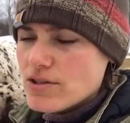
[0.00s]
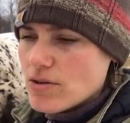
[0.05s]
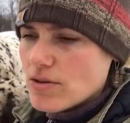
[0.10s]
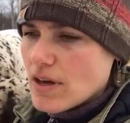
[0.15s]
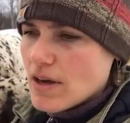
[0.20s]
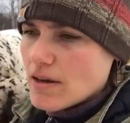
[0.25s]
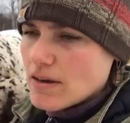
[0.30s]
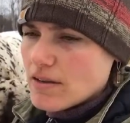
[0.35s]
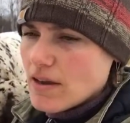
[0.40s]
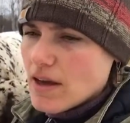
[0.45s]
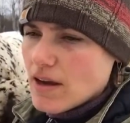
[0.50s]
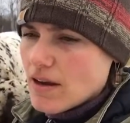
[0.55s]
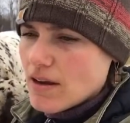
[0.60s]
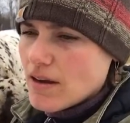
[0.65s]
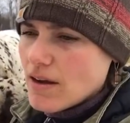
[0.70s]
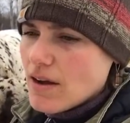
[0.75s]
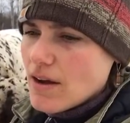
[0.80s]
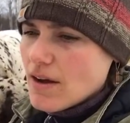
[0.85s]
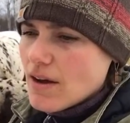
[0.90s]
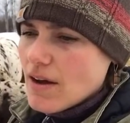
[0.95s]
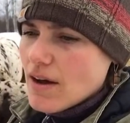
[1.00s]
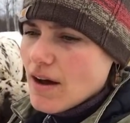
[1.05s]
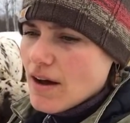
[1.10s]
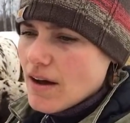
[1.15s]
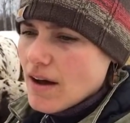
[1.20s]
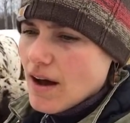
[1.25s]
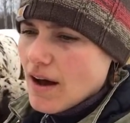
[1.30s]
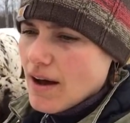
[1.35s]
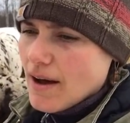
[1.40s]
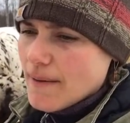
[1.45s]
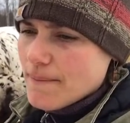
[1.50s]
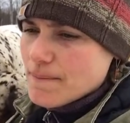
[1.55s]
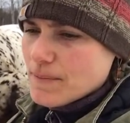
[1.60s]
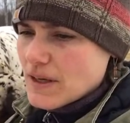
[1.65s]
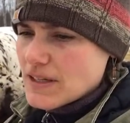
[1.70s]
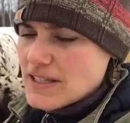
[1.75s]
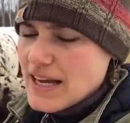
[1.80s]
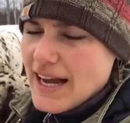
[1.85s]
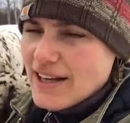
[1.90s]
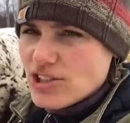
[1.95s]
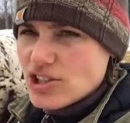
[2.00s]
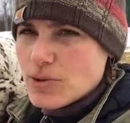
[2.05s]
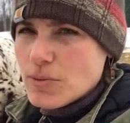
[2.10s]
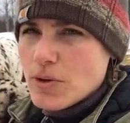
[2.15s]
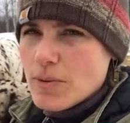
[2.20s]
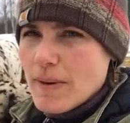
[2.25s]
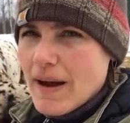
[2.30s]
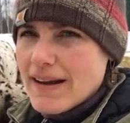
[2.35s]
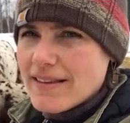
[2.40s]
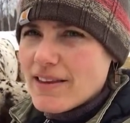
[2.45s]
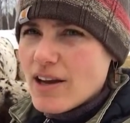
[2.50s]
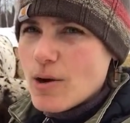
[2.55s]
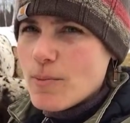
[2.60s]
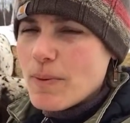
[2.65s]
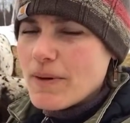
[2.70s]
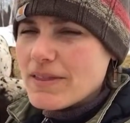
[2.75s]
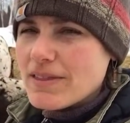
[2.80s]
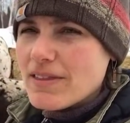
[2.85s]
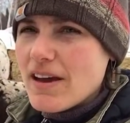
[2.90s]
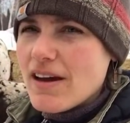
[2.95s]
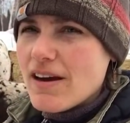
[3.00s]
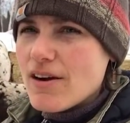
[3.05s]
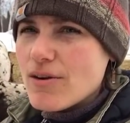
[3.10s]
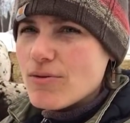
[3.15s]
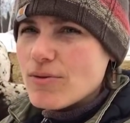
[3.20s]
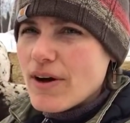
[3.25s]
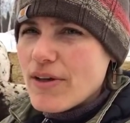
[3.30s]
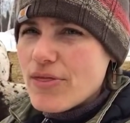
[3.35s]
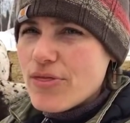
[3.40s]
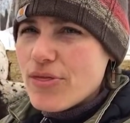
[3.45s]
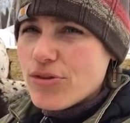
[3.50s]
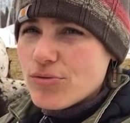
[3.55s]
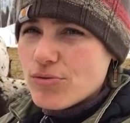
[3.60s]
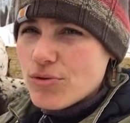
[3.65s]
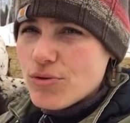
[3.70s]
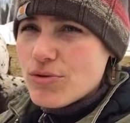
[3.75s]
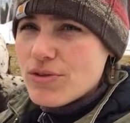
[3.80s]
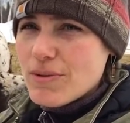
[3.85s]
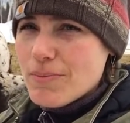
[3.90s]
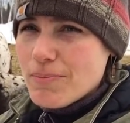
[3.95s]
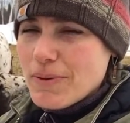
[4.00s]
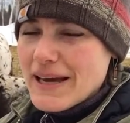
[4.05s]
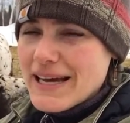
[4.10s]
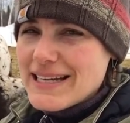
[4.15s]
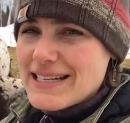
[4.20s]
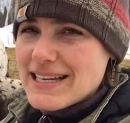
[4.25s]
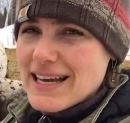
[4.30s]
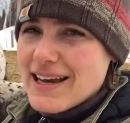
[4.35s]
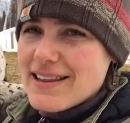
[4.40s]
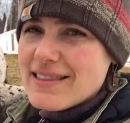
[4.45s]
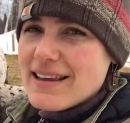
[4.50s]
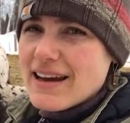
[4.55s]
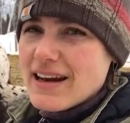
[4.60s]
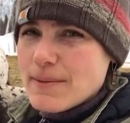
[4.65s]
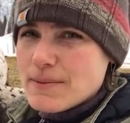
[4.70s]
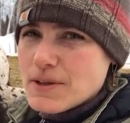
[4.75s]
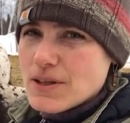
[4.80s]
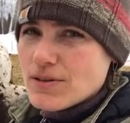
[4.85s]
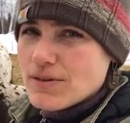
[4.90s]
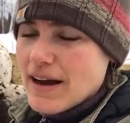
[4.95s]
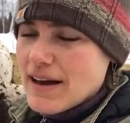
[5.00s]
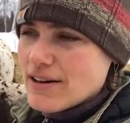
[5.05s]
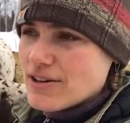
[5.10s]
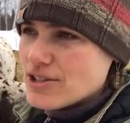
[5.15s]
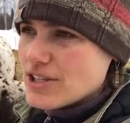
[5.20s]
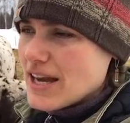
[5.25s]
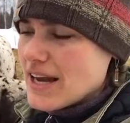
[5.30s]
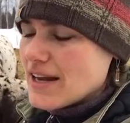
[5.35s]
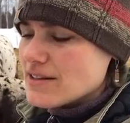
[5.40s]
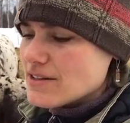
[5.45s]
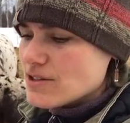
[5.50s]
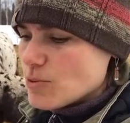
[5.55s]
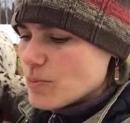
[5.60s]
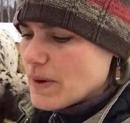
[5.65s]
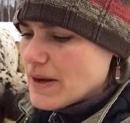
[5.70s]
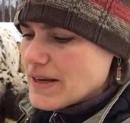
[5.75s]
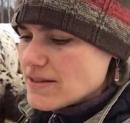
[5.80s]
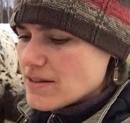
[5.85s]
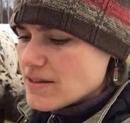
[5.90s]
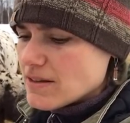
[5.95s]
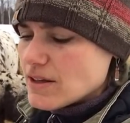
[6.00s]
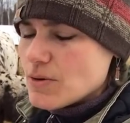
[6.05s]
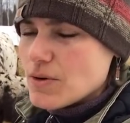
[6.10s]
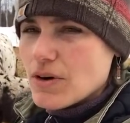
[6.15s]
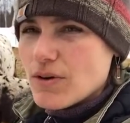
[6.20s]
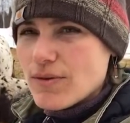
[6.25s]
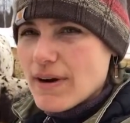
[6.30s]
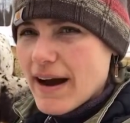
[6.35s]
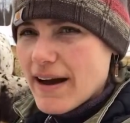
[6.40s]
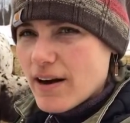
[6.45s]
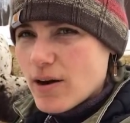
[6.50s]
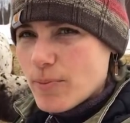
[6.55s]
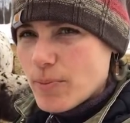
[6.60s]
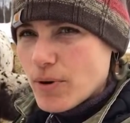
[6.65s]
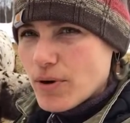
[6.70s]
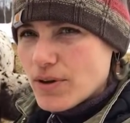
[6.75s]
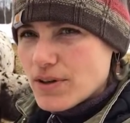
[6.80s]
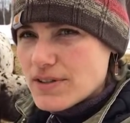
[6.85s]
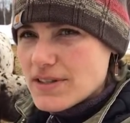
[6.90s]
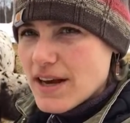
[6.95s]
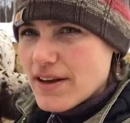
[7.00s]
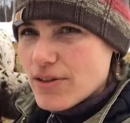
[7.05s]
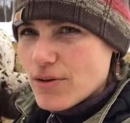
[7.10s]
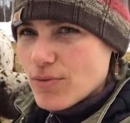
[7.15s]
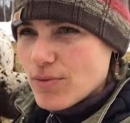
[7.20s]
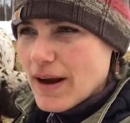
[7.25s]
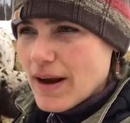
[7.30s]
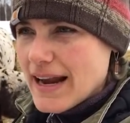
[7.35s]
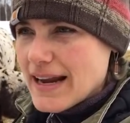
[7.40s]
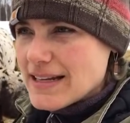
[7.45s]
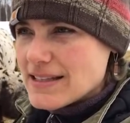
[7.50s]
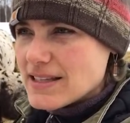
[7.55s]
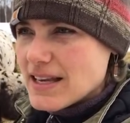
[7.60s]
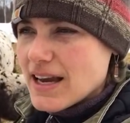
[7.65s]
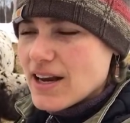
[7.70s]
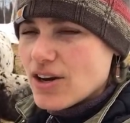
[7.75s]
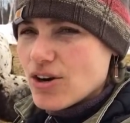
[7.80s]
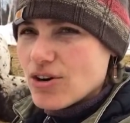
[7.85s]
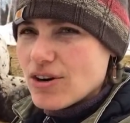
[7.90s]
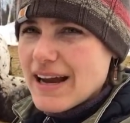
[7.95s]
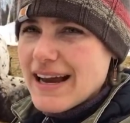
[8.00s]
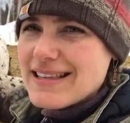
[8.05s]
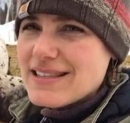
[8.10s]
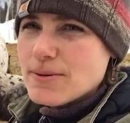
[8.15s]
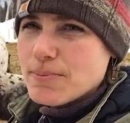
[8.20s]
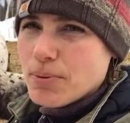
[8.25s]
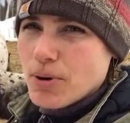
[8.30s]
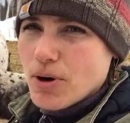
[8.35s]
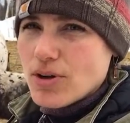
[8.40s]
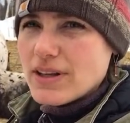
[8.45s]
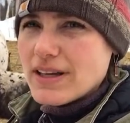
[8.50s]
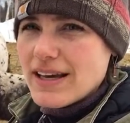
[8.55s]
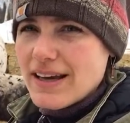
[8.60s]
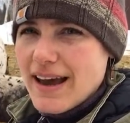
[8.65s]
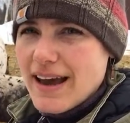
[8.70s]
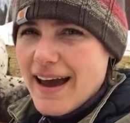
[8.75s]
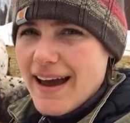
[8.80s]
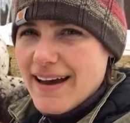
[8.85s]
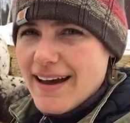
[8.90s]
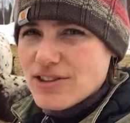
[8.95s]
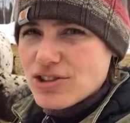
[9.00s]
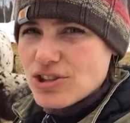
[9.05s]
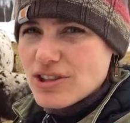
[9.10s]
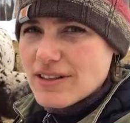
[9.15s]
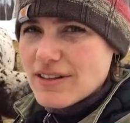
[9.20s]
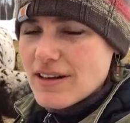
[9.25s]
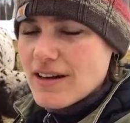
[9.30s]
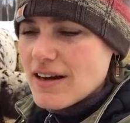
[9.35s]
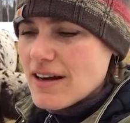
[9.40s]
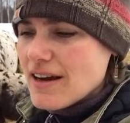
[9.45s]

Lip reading: So they attach somewhere back there, but they are run through the bit and then up to the rider's hand. So basically when a rider pulls on the reins, it creates a pulley action.